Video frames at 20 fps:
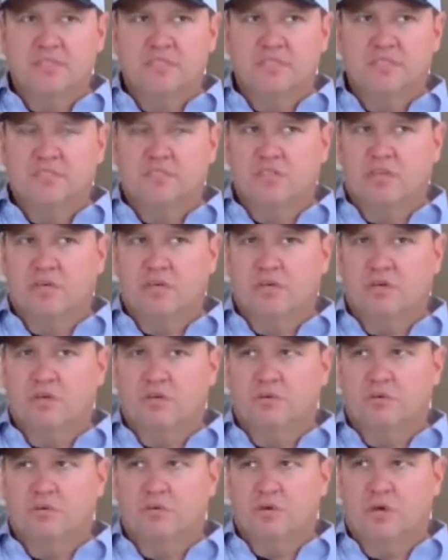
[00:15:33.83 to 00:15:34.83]

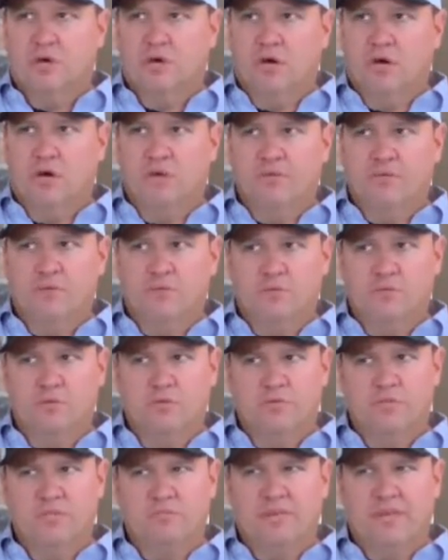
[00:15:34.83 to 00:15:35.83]
So are the
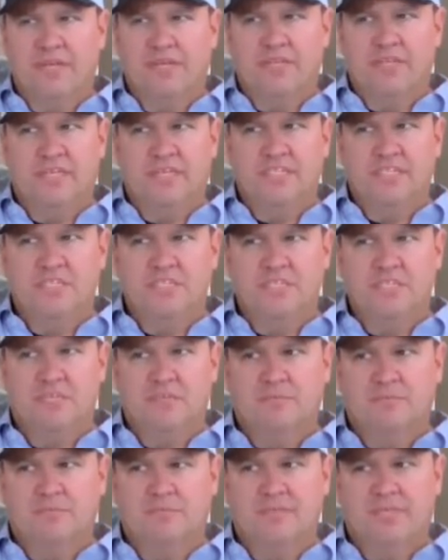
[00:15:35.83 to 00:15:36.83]
rules and regulations
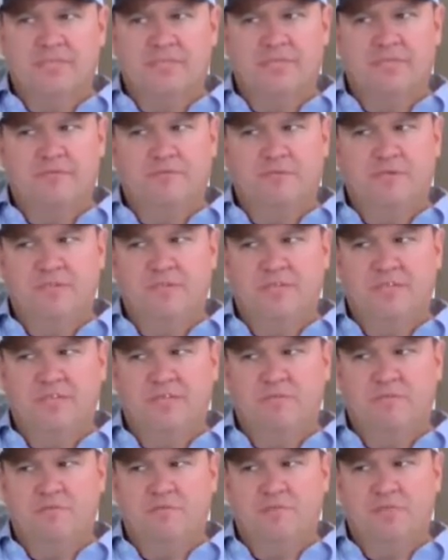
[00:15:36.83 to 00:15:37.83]
a bit different
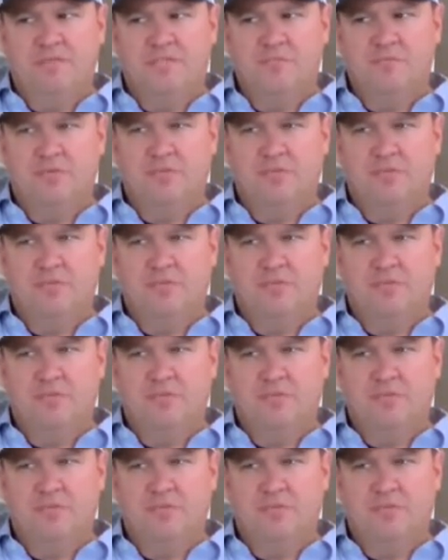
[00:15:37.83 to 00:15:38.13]
then for this,